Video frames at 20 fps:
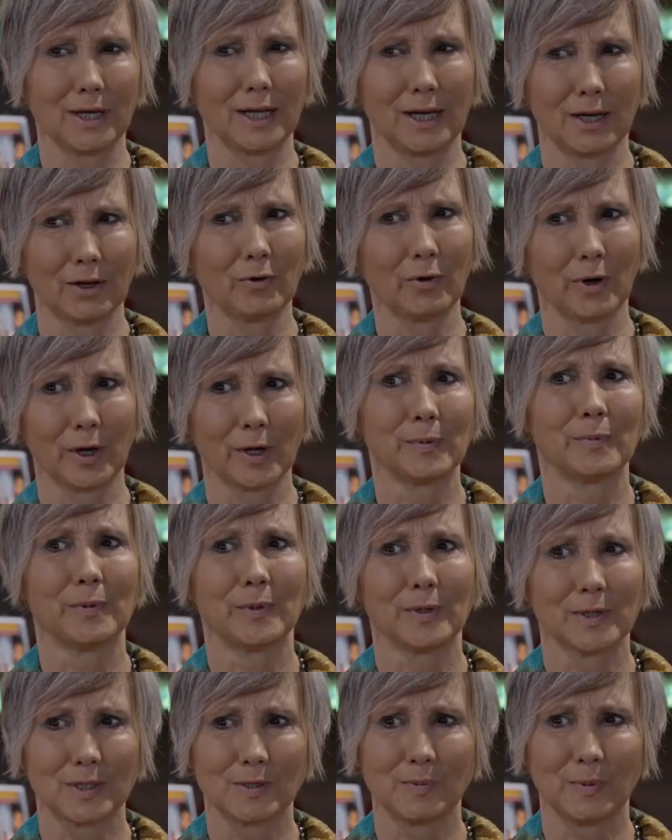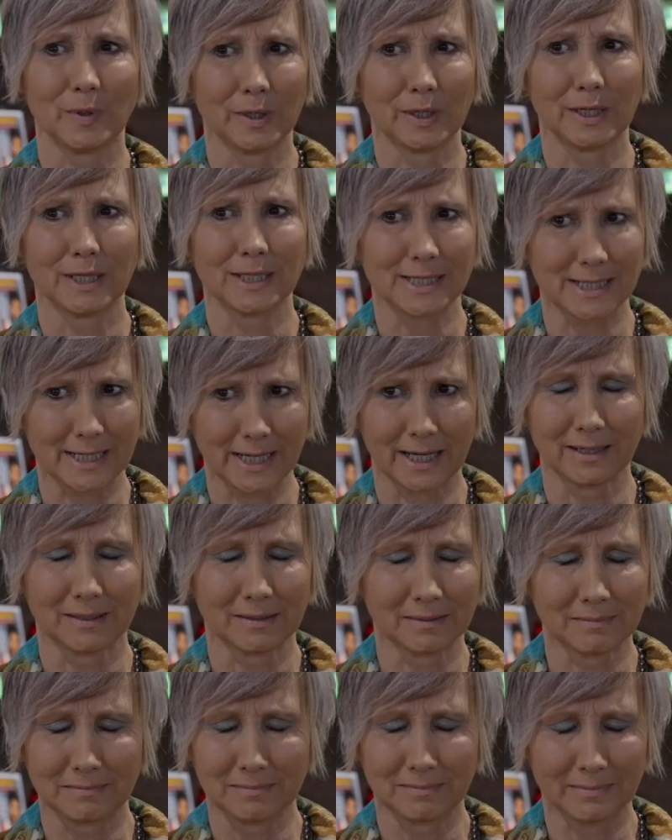an incredible experience to
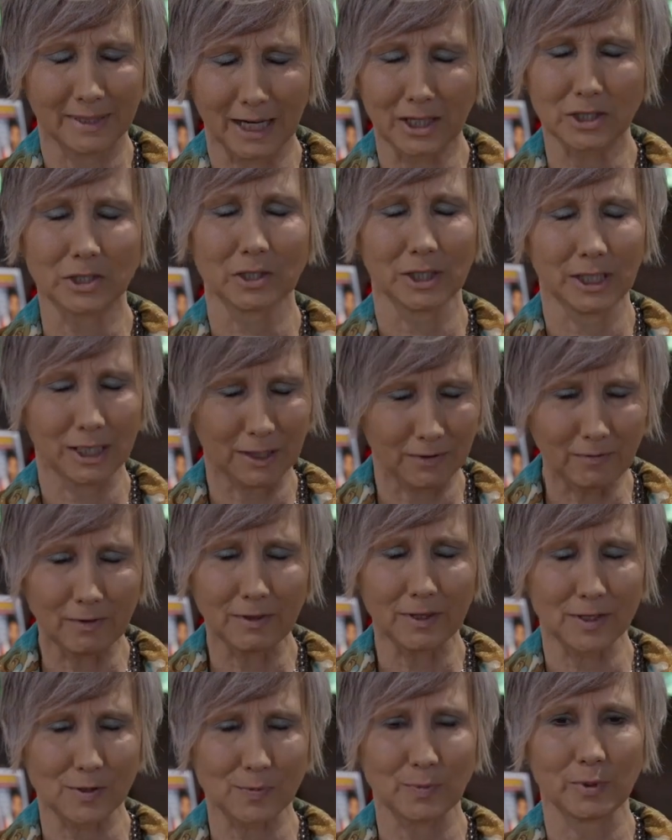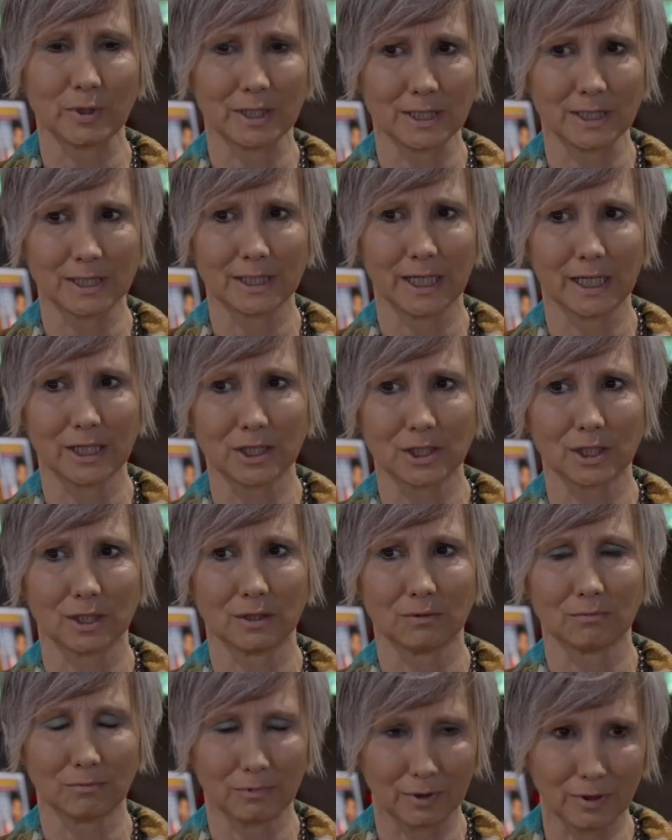actually give this
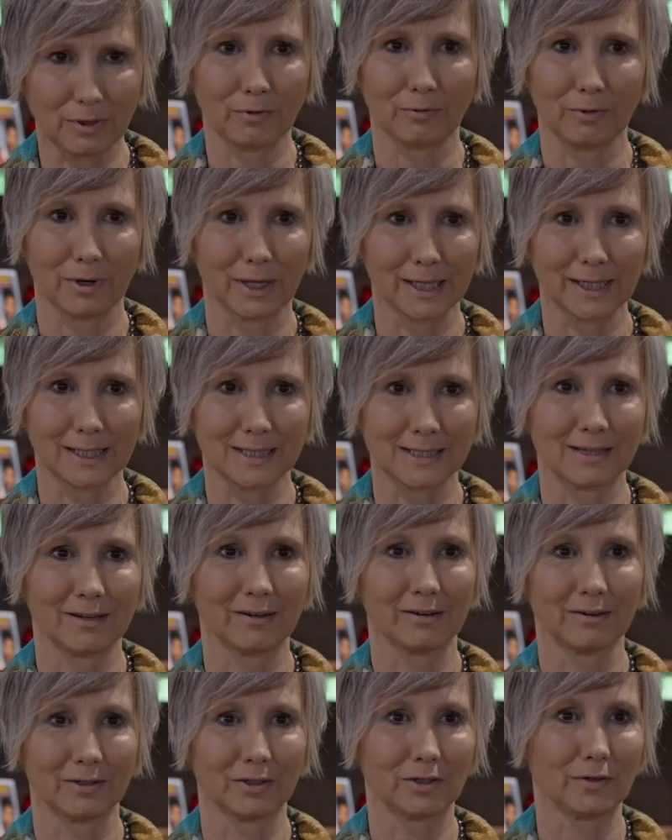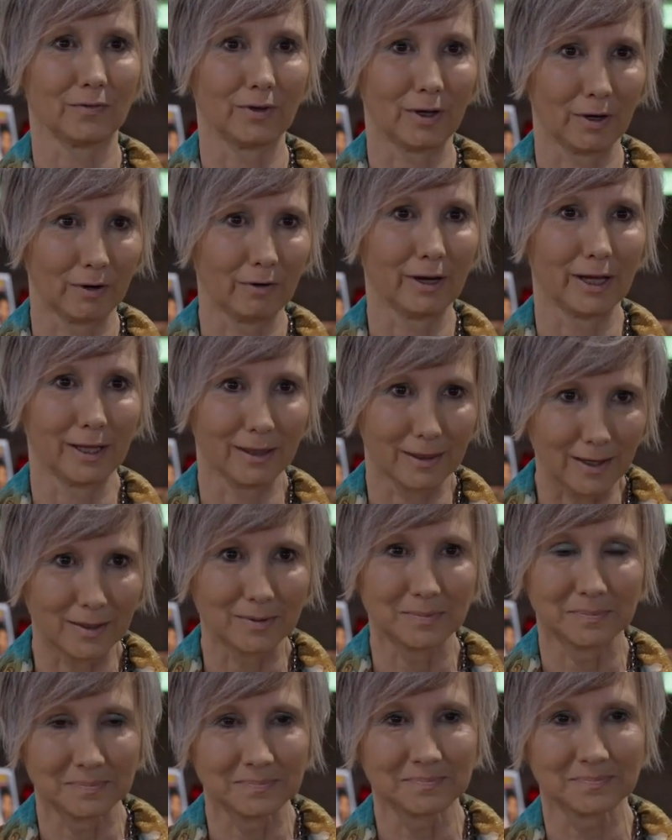presentation with the relics here and to venerate
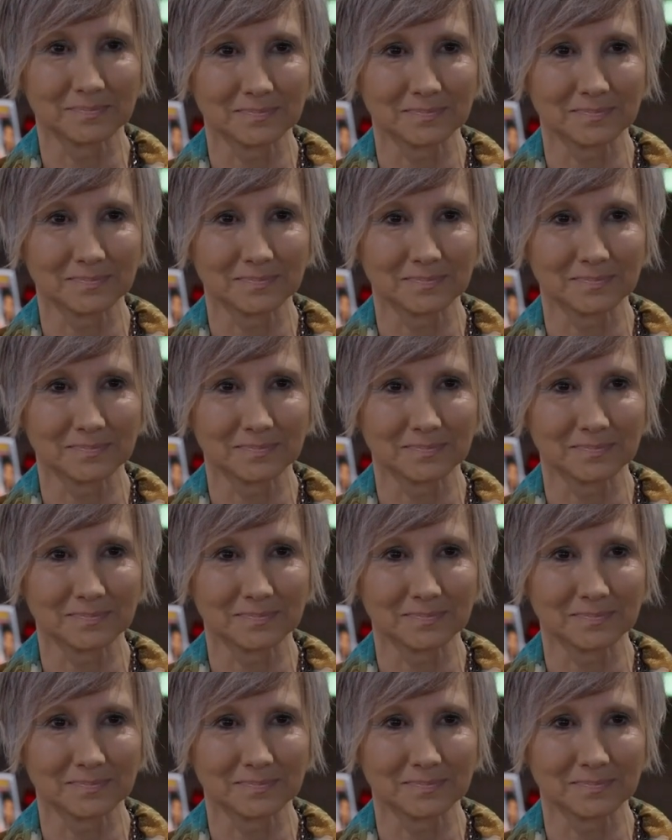them.